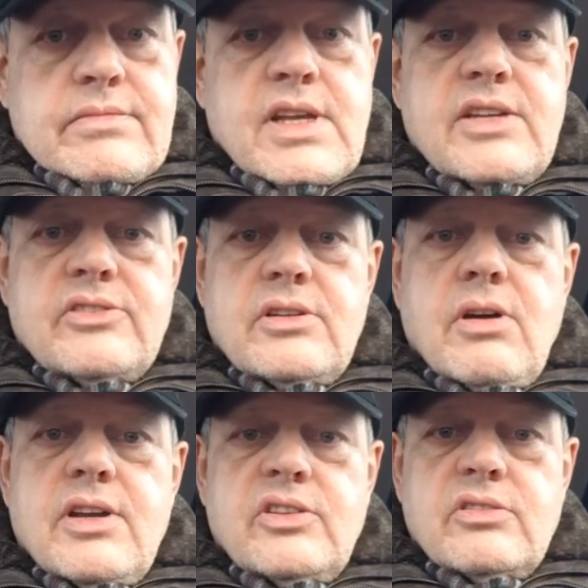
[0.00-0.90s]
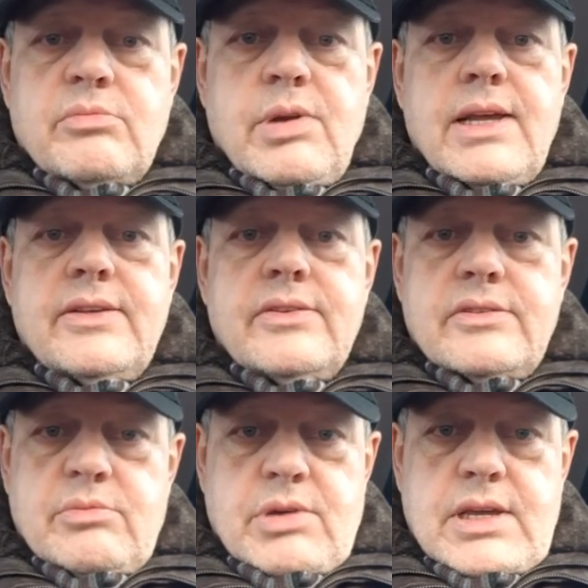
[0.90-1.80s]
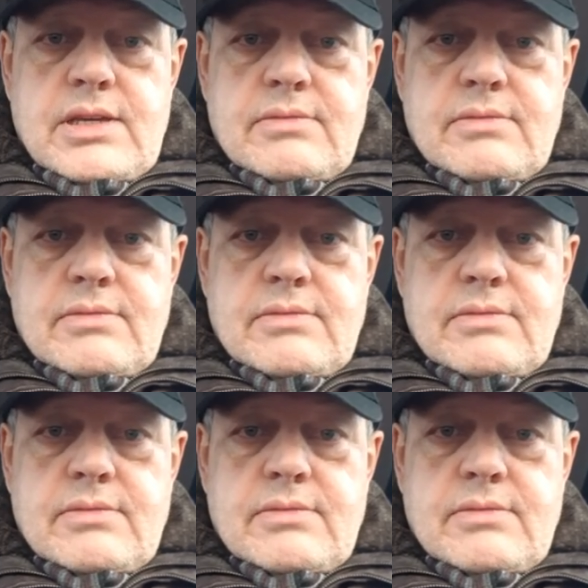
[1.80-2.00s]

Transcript: It's a nice place to be.